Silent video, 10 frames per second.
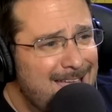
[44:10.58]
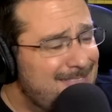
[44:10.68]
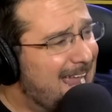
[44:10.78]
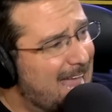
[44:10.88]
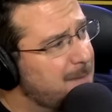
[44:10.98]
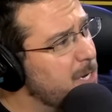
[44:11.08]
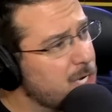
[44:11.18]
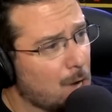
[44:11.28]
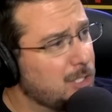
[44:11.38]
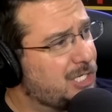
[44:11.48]
They had him
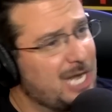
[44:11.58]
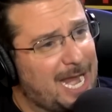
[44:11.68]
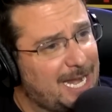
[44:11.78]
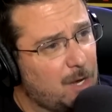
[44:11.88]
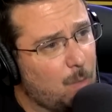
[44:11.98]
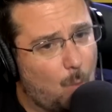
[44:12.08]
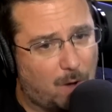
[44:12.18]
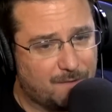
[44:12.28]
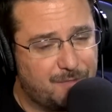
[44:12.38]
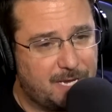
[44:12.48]
negotiating
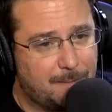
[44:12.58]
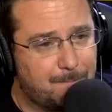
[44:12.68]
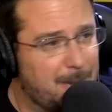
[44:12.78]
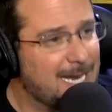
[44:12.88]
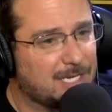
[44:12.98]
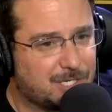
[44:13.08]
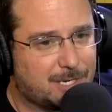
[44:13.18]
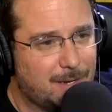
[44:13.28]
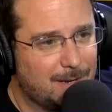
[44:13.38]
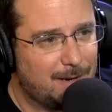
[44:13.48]
one of the
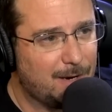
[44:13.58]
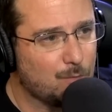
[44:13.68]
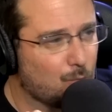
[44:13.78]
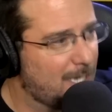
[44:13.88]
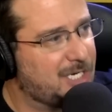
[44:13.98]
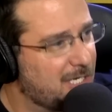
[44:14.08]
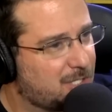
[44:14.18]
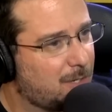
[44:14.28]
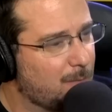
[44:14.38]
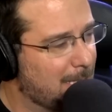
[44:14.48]
biggest and
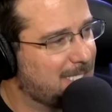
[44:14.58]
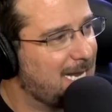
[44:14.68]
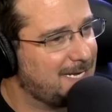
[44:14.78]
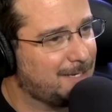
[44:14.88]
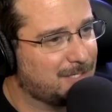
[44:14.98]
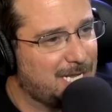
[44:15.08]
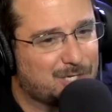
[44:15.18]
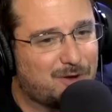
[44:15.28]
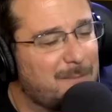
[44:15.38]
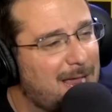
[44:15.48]
richest real estate deals in the
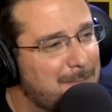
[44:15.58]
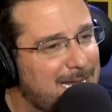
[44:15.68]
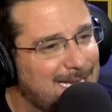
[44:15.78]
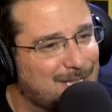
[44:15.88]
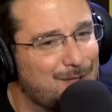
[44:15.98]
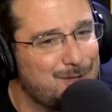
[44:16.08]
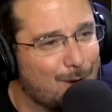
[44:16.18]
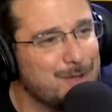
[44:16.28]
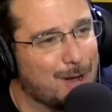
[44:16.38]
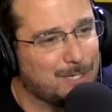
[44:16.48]
history of Miami. He's a
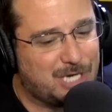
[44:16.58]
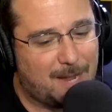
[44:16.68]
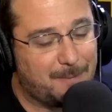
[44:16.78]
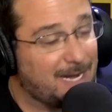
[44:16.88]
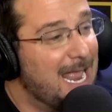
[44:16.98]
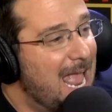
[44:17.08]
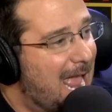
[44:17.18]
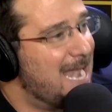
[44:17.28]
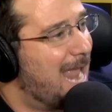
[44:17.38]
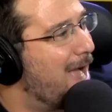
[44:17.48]
yo-yo champion.
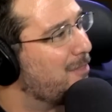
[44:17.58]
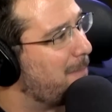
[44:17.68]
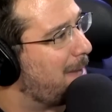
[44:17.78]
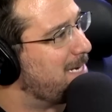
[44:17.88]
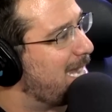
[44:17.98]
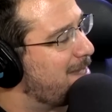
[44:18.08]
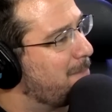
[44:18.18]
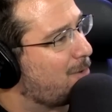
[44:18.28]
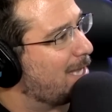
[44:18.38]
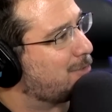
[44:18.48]
And now the Miami-Dade
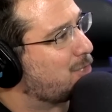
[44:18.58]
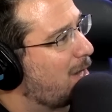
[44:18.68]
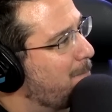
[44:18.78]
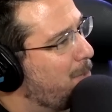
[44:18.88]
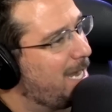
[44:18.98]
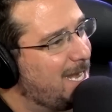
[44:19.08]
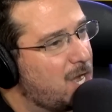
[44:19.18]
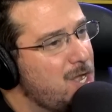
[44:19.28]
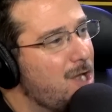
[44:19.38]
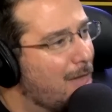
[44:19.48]
Democrats are trying to put in
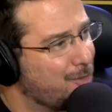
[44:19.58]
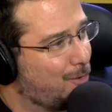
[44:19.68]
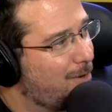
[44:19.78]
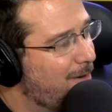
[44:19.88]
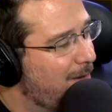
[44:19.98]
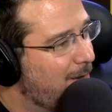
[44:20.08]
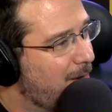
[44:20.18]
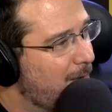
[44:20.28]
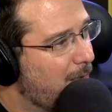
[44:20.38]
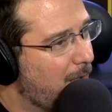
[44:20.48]
another
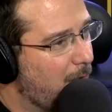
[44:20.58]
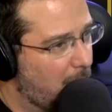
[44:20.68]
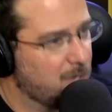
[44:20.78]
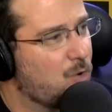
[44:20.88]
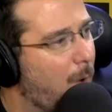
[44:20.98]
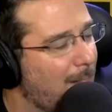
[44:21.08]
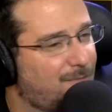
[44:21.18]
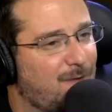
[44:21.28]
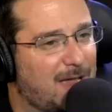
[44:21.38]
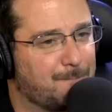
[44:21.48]

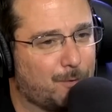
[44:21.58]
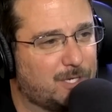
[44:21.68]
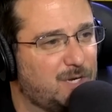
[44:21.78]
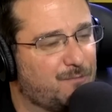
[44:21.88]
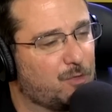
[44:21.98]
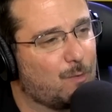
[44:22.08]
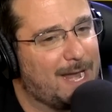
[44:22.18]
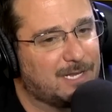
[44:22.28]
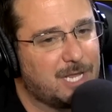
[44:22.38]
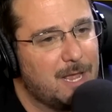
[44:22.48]
unqualified person for the
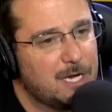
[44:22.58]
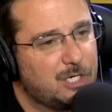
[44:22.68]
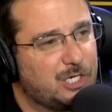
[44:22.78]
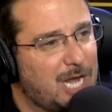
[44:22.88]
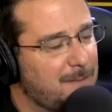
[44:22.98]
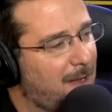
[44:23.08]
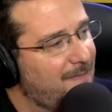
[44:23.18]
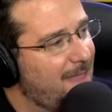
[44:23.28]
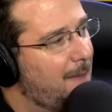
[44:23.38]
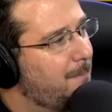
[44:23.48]
race. Shame
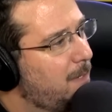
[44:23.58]
on them.